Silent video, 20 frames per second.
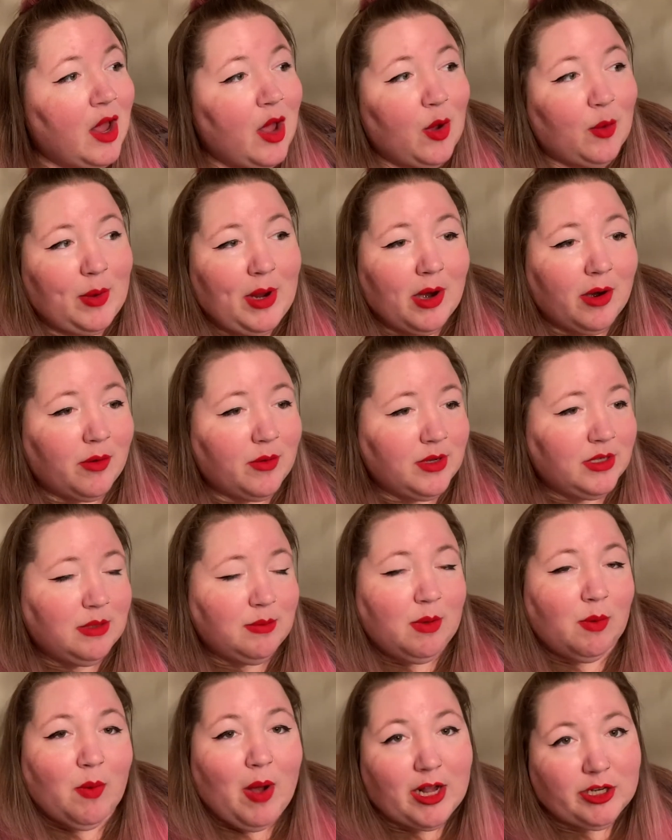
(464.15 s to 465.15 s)
we are going to
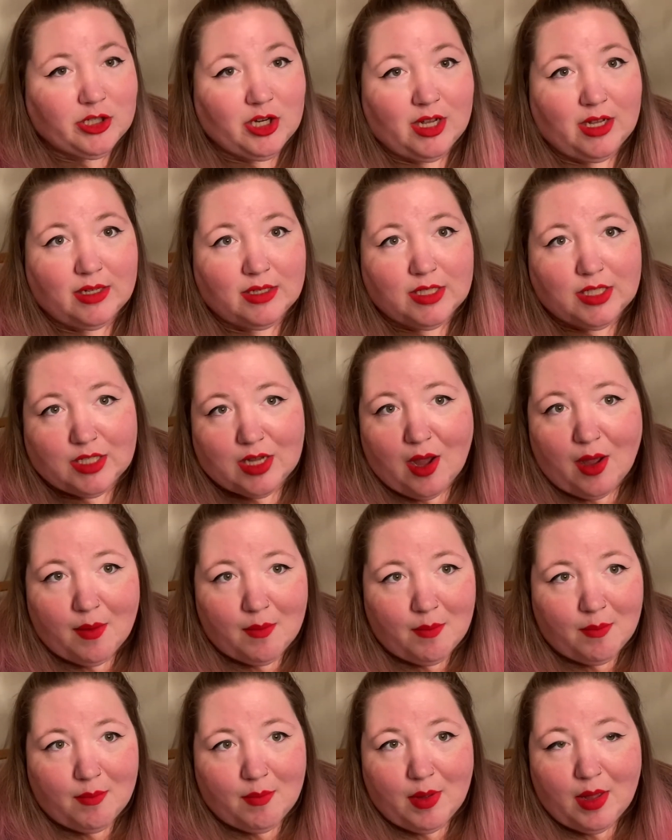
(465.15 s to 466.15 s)
be watching
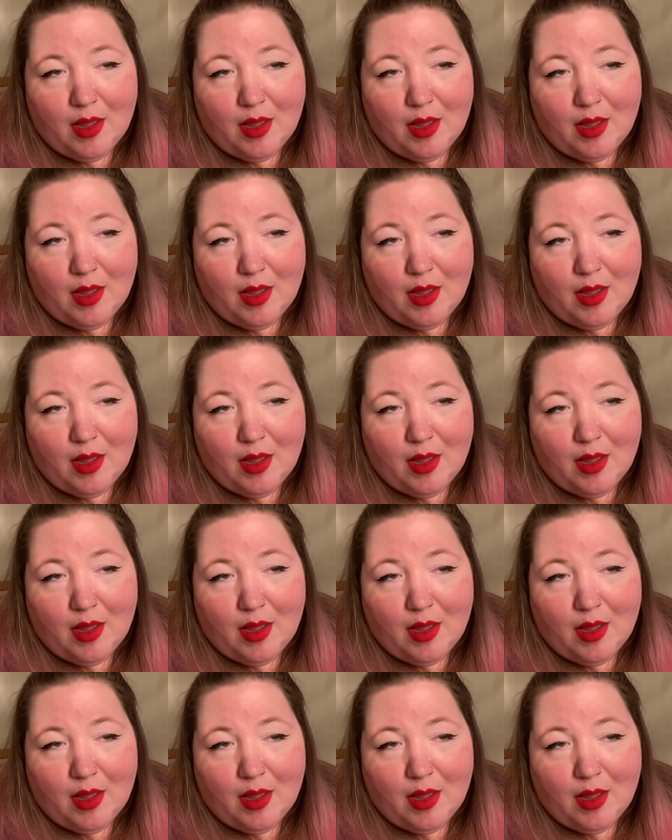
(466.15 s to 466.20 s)
some